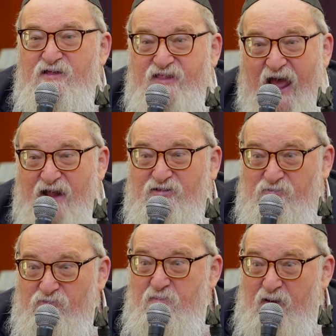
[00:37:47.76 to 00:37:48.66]
That,
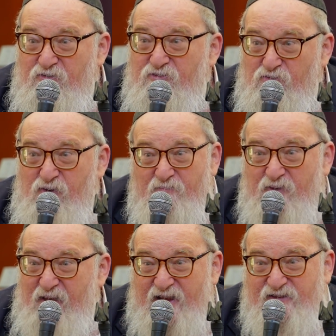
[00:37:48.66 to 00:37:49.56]
remember, the
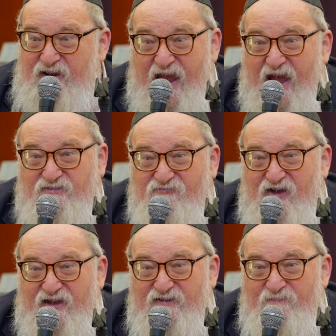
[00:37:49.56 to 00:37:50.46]
Rambam has said he had to
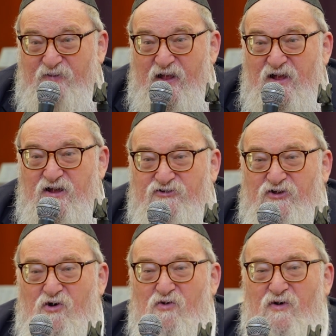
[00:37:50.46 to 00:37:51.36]
fight.
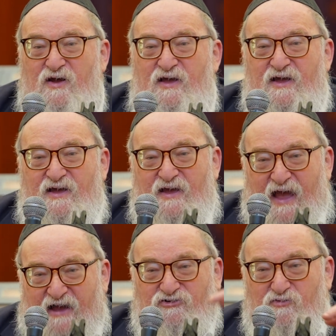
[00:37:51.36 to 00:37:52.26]
So,
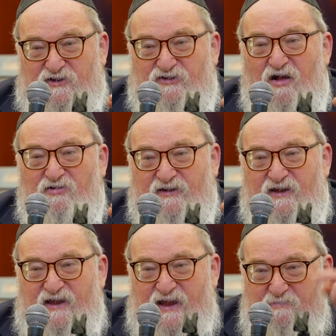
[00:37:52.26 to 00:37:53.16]
as a result,
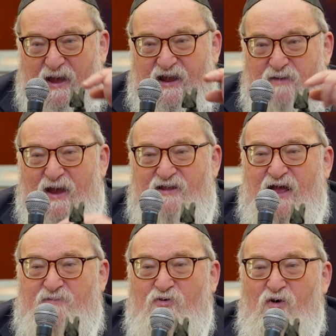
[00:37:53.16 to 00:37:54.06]
he made
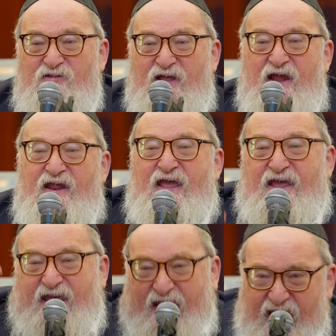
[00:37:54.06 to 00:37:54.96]
that point that
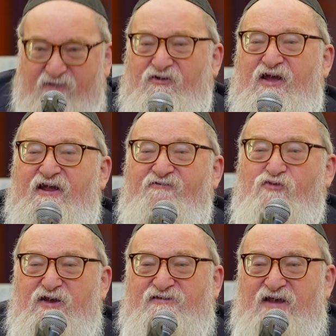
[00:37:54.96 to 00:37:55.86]
even if
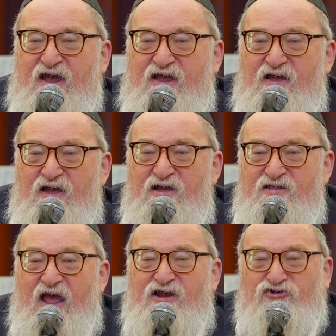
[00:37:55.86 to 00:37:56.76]
we say
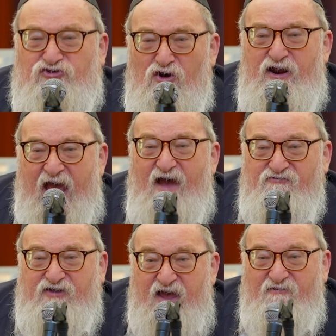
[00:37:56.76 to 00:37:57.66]
they should
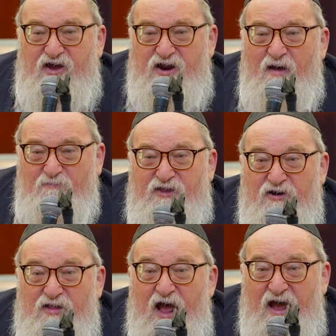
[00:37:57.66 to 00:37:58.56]
have given up
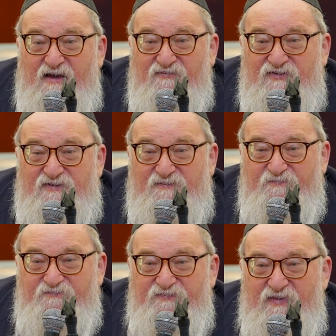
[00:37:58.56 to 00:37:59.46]
their lives,
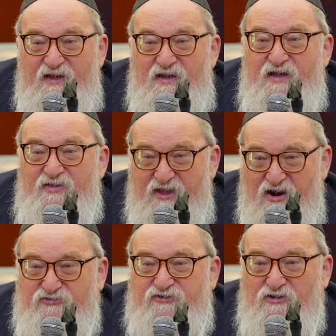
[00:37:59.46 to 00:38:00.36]
they
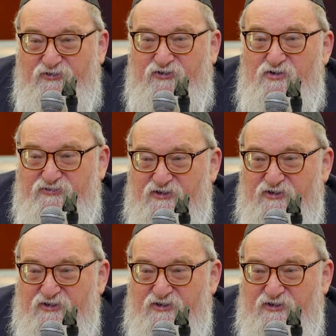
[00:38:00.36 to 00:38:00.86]
are still Jews